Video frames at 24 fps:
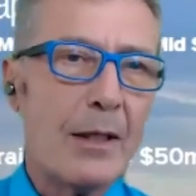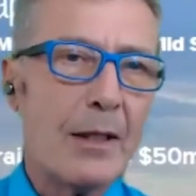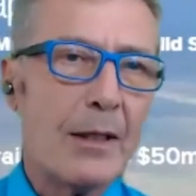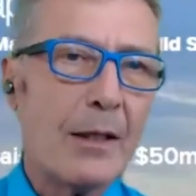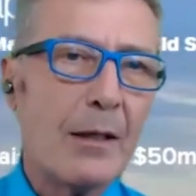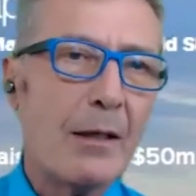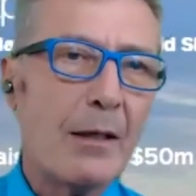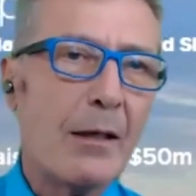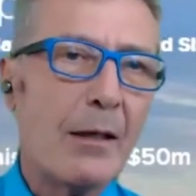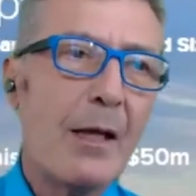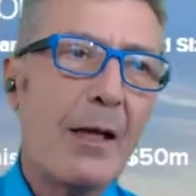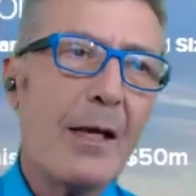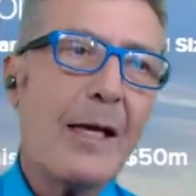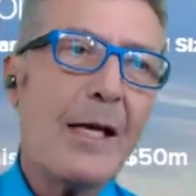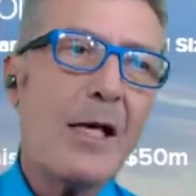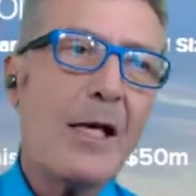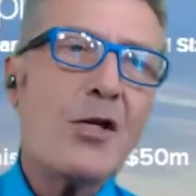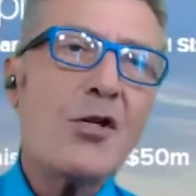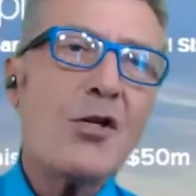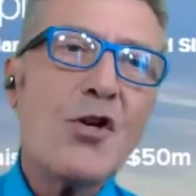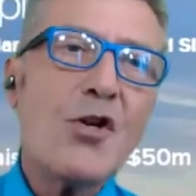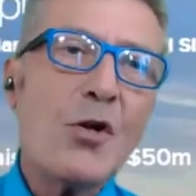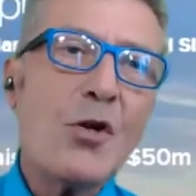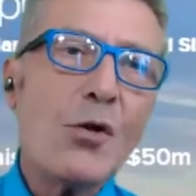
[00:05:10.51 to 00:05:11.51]
a
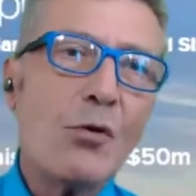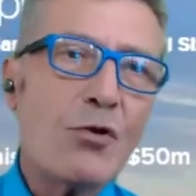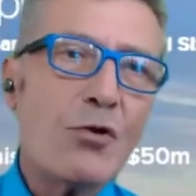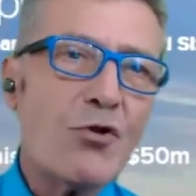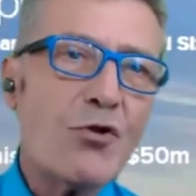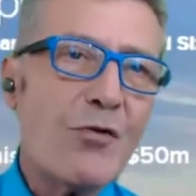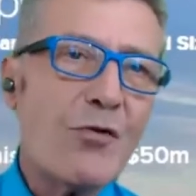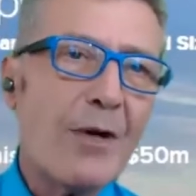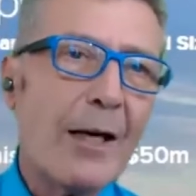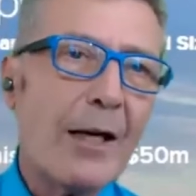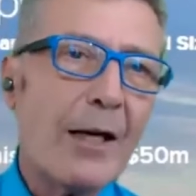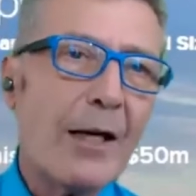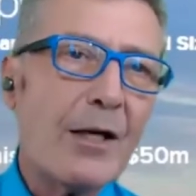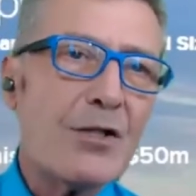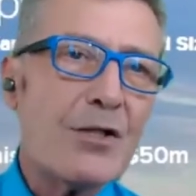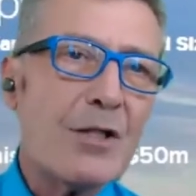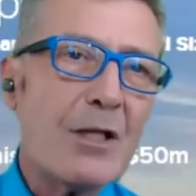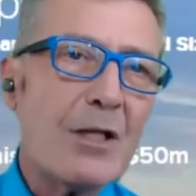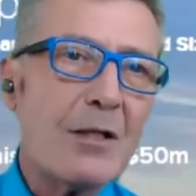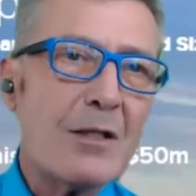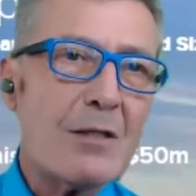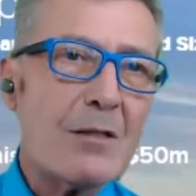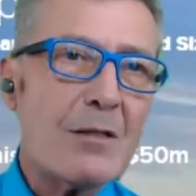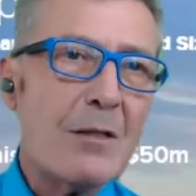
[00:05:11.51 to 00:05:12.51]
internal
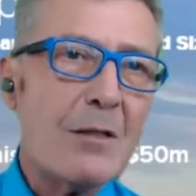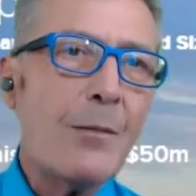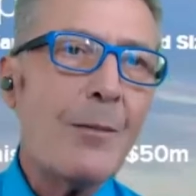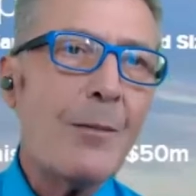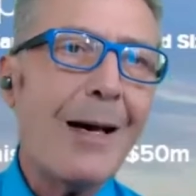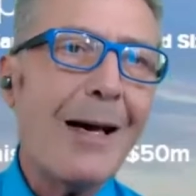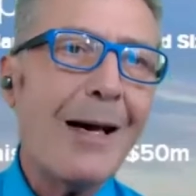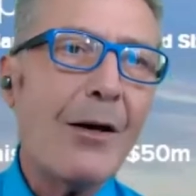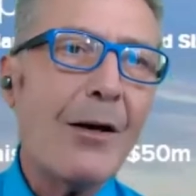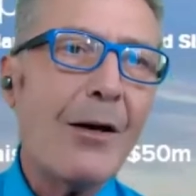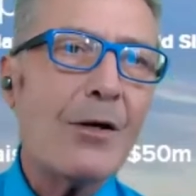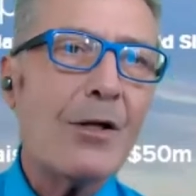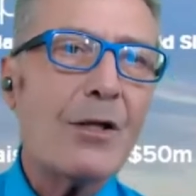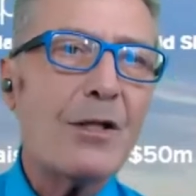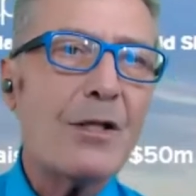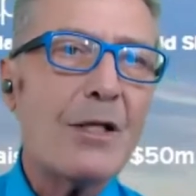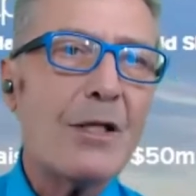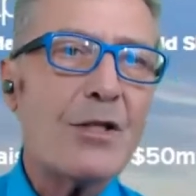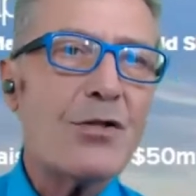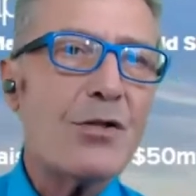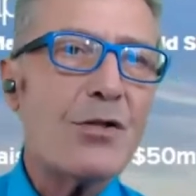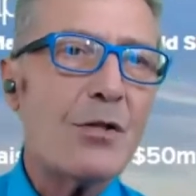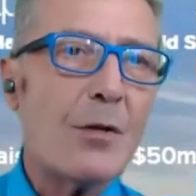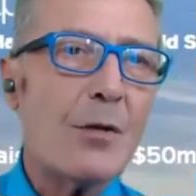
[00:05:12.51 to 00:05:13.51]
strategy to somehow
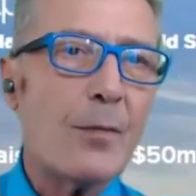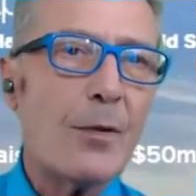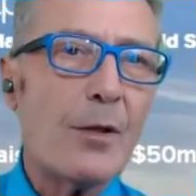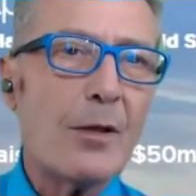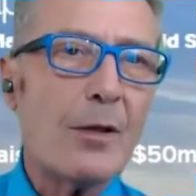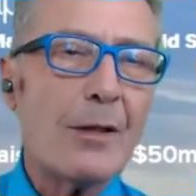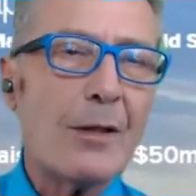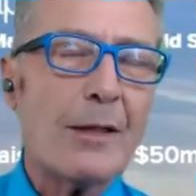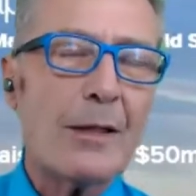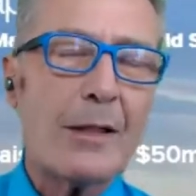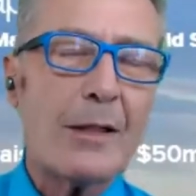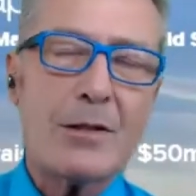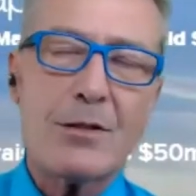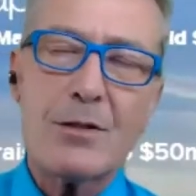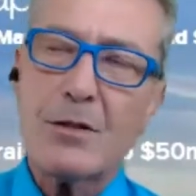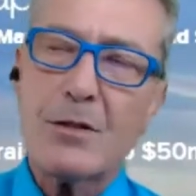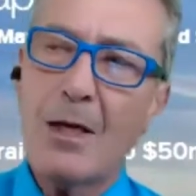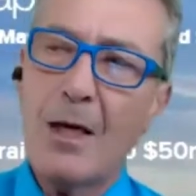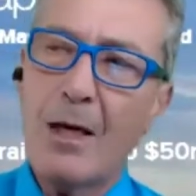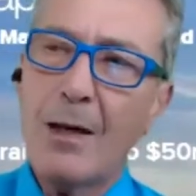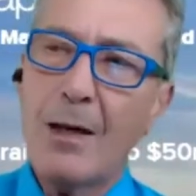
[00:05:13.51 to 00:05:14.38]
condition the markets.